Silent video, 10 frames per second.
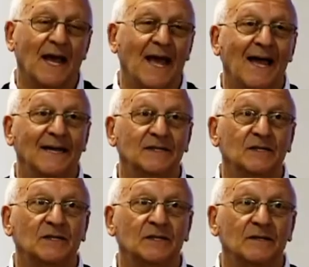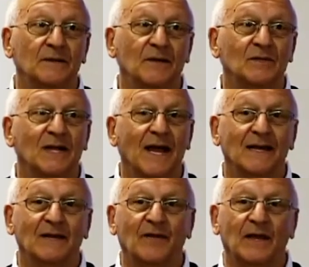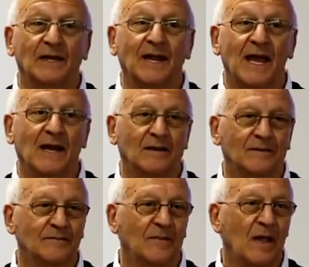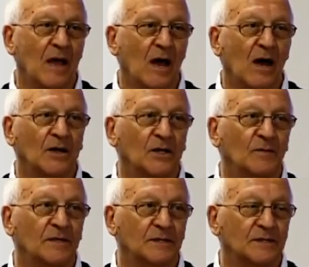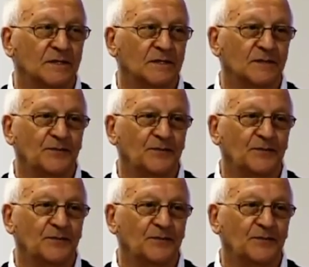and it was like living in hell. Arguments,